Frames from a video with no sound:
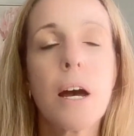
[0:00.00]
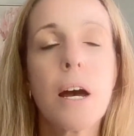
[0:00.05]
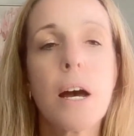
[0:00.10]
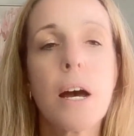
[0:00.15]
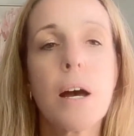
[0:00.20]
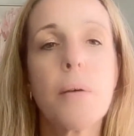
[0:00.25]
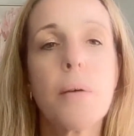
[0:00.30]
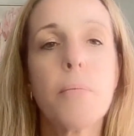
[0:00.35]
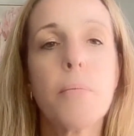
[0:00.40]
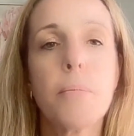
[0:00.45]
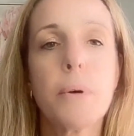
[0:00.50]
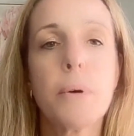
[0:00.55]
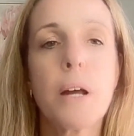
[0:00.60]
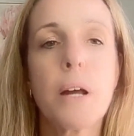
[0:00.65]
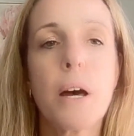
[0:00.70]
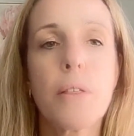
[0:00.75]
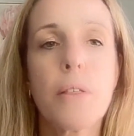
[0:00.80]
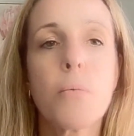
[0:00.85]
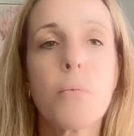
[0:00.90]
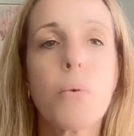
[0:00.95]
But
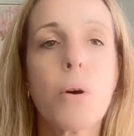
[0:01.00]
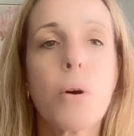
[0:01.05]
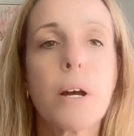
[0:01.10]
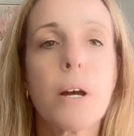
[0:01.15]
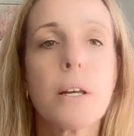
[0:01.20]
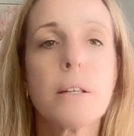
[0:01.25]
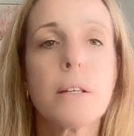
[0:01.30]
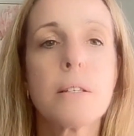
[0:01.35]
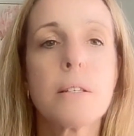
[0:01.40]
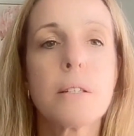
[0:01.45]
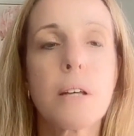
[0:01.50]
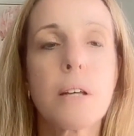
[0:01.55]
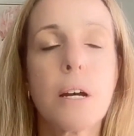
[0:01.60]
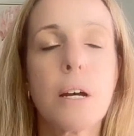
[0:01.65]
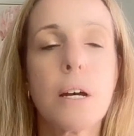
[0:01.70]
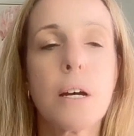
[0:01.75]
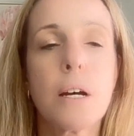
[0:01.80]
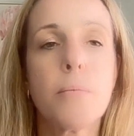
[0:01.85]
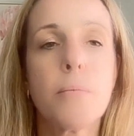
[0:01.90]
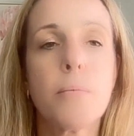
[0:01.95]
otherwise,
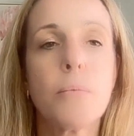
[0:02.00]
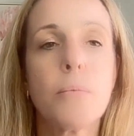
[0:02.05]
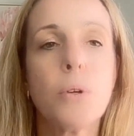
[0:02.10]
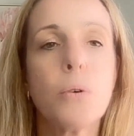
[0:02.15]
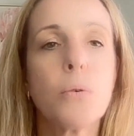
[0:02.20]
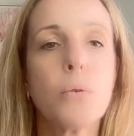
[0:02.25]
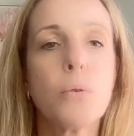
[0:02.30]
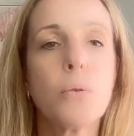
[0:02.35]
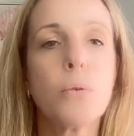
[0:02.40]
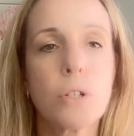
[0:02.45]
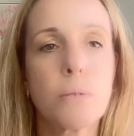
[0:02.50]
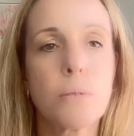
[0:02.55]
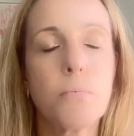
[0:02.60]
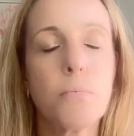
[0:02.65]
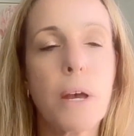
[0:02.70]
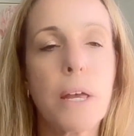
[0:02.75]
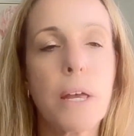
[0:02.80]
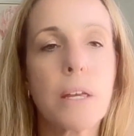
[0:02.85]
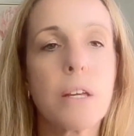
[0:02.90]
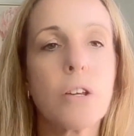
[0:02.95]
you're just
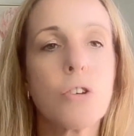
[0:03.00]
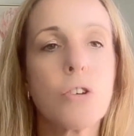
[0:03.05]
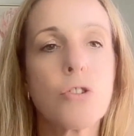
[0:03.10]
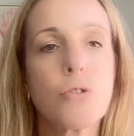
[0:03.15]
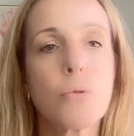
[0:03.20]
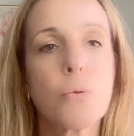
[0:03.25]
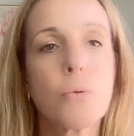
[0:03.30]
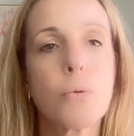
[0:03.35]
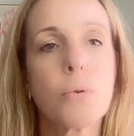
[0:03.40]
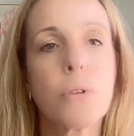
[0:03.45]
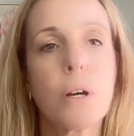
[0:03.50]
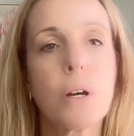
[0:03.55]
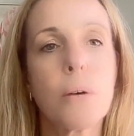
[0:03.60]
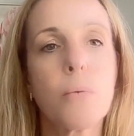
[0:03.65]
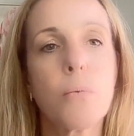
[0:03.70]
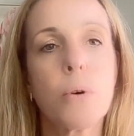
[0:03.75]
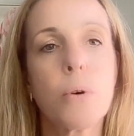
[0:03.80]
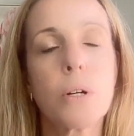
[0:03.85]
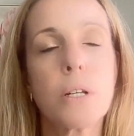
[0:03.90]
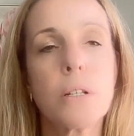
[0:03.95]
making sure
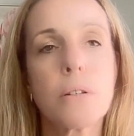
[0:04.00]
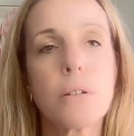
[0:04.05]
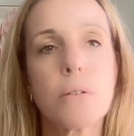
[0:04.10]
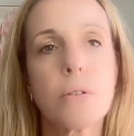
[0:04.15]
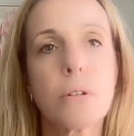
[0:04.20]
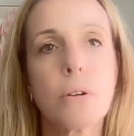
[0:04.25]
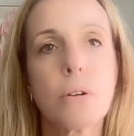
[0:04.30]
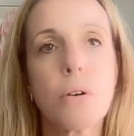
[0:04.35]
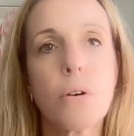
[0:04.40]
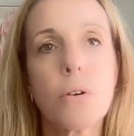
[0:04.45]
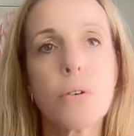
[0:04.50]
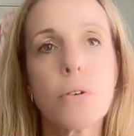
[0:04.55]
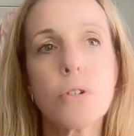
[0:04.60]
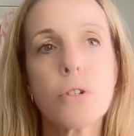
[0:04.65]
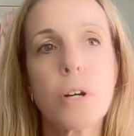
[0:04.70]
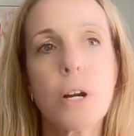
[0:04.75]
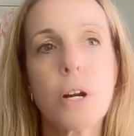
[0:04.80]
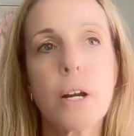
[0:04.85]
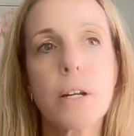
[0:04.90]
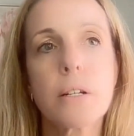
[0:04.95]
that what is on the
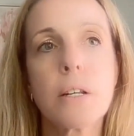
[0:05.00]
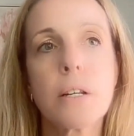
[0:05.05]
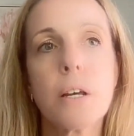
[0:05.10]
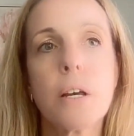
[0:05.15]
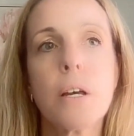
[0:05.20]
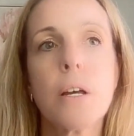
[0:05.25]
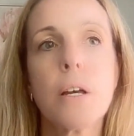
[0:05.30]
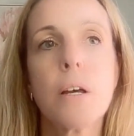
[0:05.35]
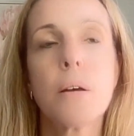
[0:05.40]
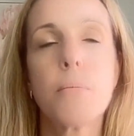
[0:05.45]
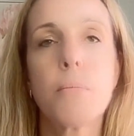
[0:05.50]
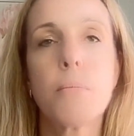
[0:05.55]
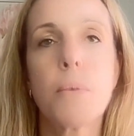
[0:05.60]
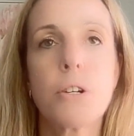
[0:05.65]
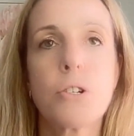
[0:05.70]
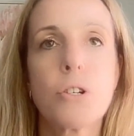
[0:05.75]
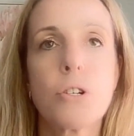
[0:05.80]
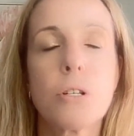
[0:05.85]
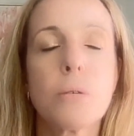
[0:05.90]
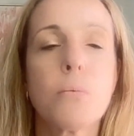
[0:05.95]
contract
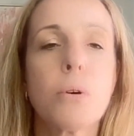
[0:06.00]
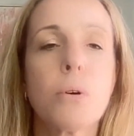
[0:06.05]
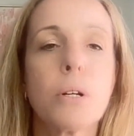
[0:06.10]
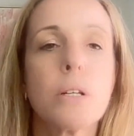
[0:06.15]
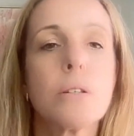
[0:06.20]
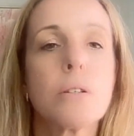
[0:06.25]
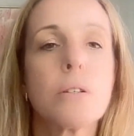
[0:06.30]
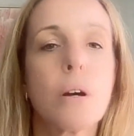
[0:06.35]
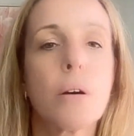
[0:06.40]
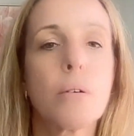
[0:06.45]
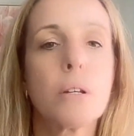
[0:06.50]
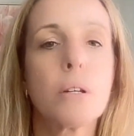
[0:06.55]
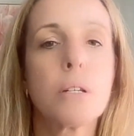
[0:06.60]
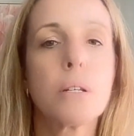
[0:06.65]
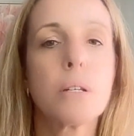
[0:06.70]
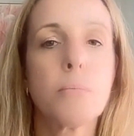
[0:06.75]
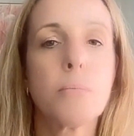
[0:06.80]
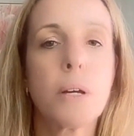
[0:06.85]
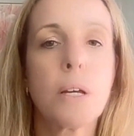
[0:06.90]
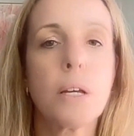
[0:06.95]
matches what is going
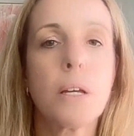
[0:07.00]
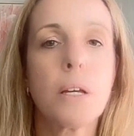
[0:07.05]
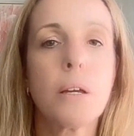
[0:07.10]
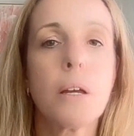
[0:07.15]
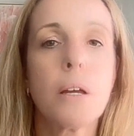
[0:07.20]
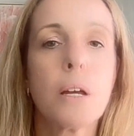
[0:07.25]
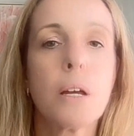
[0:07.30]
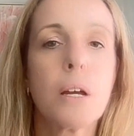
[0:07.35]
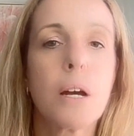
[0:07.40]
to be